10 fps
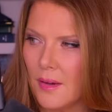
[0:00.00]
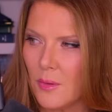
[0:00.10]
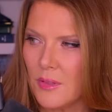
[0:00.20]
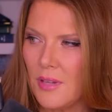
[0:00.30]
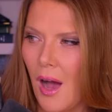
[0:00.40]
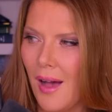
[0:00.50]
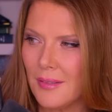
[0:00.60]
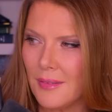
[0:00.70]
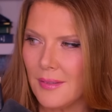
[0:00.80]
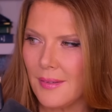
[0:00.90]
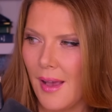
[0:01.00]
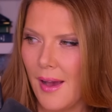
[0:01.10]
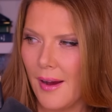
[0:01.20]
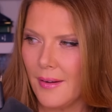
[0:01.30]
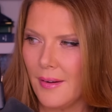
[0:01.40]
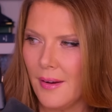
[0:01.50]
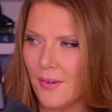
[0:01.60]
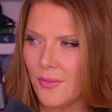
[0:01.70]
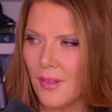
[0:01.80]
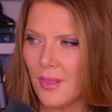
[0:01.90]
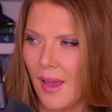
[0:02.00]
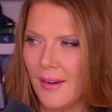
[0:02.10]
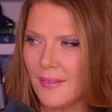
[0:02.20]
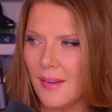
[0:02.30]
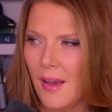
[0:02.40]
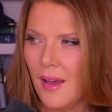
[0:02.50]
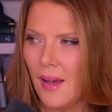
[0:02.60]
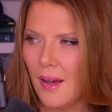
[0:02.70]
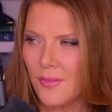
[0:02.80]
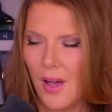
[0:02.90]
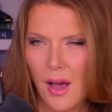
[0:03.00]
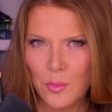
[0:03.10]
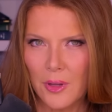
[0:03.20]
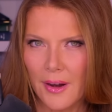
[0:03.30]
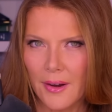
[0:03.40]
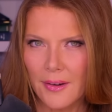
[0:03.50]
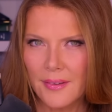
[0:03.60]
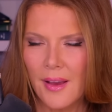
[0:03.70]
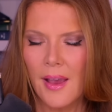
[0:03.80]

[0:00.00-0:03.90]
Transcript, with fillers: was tossed aside for the likes of kamala harris